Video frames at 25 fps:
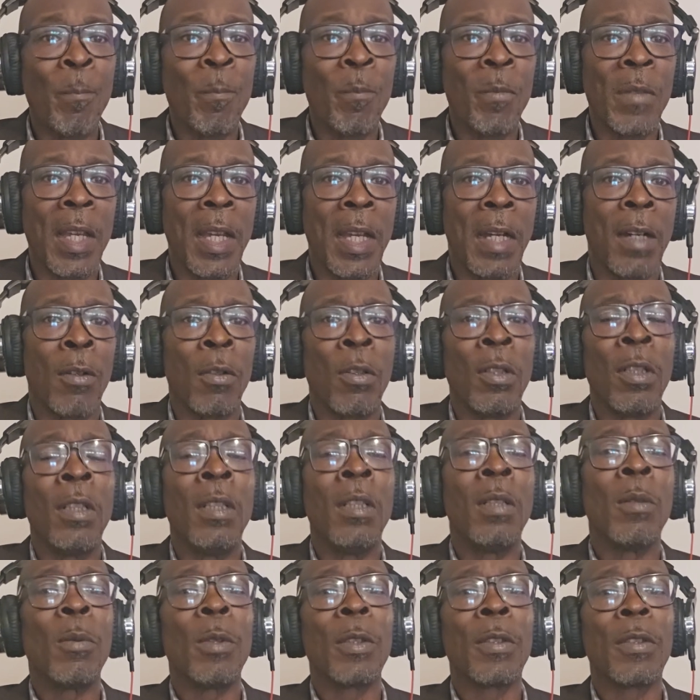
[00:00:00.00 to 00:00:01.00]
Now
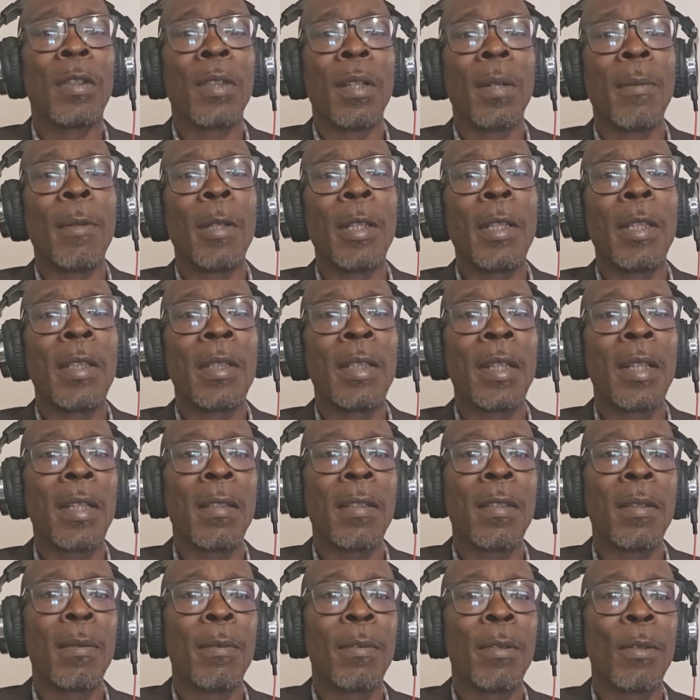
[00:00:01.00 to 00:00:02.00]
with some of these
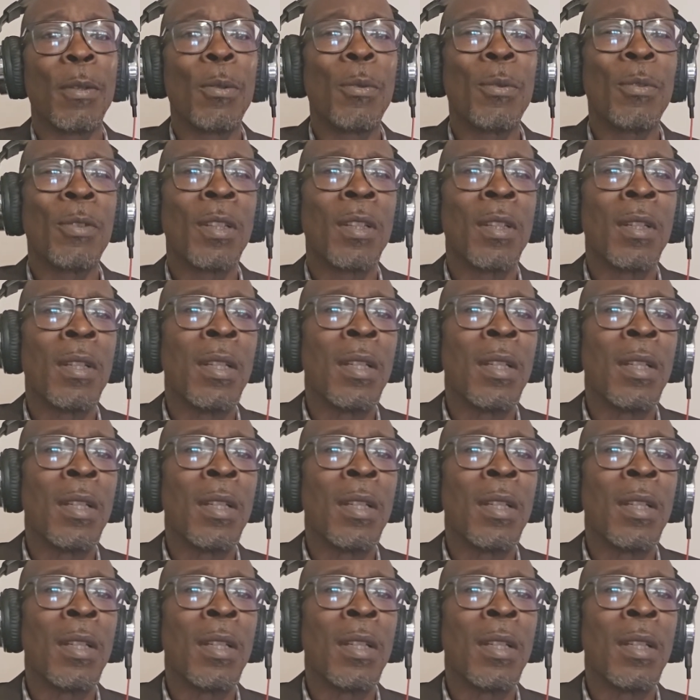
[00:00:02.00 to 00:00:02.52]
custom suits,